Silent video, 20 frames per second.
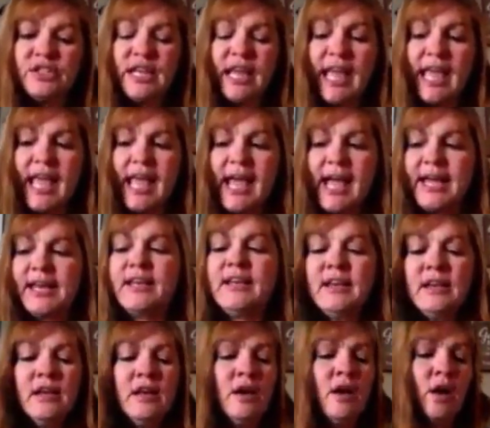to add
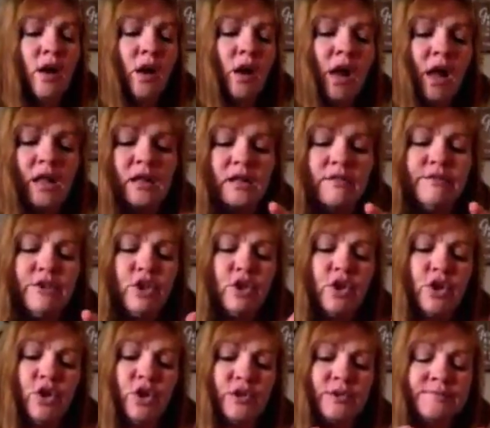all of
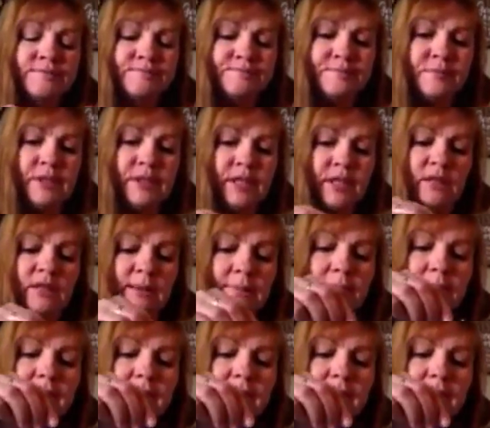your little